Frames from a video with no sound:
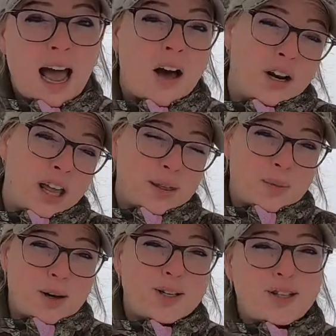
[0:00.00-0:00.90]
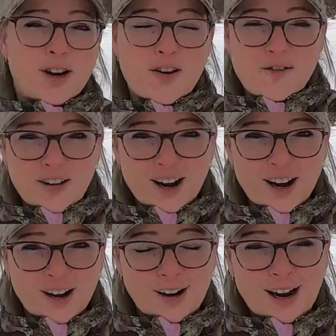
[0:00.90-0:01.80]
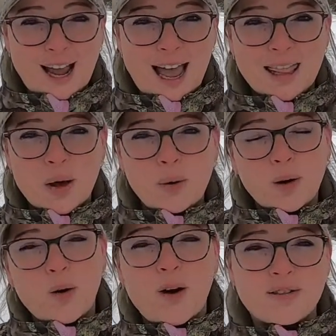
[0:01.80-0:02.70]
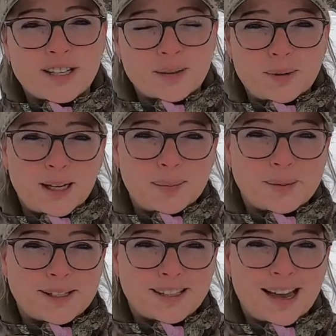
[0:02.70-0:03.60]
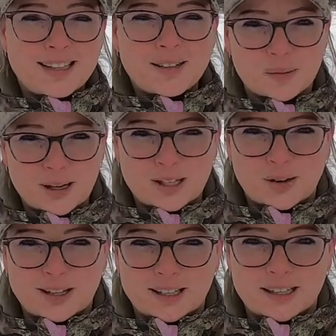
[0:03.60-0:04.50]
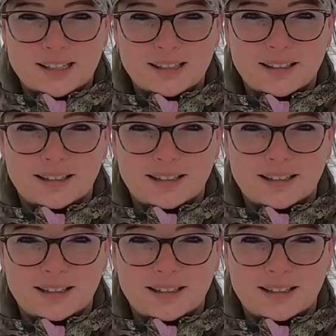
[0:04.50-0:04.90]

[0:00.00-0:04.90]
how to get the birds to your feeder, and then we'll go over some tips and some resources.